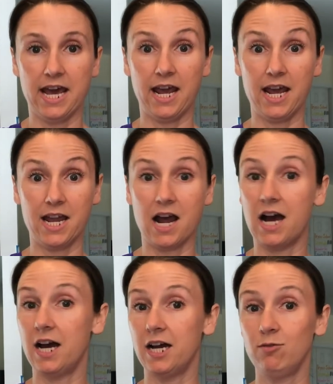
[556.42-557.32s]
And
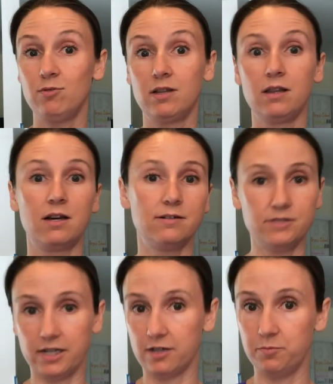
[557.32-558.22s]
I would love
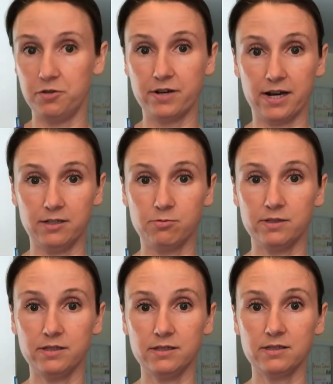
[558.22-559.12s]
to help you guys
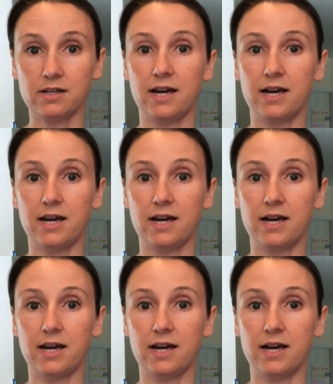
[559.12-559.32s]
with this.